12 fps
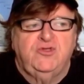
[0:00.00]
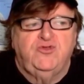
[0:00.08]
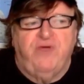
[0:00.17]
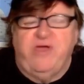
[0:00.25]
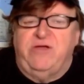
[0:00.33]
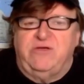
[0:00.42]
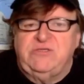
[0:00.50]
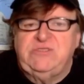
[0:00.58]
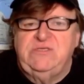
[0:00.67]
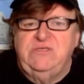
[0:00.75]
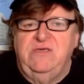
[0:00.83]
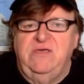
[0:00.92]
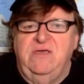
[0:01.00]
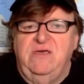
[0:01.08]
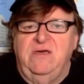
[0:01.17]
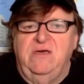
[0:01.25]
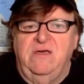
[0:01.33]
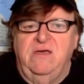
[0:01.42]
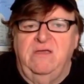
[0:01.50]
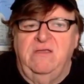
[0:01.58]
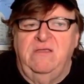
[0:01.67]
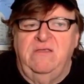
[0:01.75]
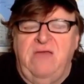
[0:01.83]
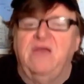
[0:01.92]
triggers
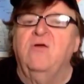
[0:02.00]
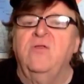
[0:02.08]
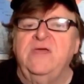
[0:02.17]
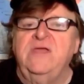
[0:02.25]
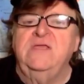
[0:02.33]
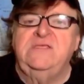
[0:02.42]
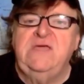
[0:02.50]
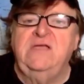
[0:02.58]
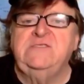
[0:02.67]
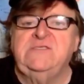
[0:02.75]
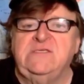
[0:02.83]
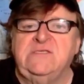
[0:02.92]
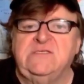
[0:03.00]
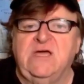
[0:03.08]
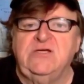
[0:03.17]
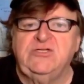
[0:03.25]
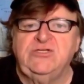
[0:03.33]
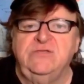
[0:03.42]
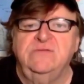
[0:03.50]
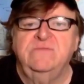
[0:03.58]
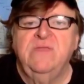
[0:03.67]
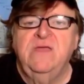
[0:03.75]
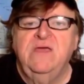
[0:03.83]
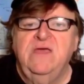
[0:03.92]
not only an intense discussion.
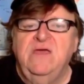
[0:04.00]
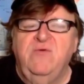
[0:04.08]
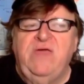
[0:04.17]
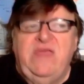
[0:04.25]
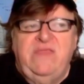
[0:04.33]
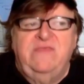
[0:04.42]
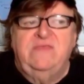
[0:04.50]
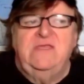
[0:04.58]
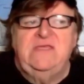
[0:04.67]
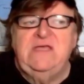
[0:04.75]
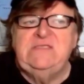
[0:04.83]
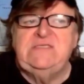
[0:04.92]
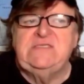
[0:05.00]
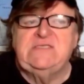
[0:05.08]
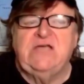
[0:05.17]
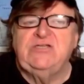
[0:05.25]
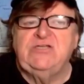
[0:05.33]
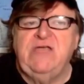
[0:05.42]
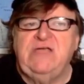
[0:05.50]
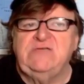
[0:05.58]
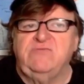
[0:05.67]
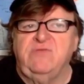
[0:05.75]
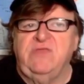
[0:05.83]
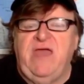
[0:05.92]
The intense discussion
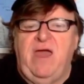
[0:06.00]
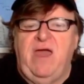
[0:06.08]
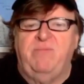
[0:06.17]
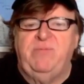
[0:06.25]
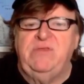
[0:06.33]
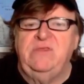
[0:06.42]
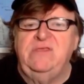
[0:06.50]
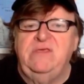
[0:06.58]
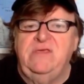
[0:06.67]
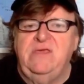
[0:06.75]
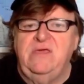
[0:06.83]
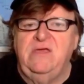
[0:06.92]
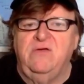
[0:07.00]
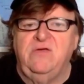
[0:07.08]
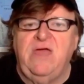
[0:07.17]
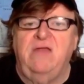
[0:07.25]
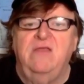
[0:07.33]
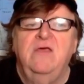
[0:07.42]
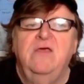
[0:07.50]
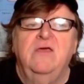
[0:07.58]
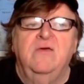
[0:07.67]
hasn't really happened here yet.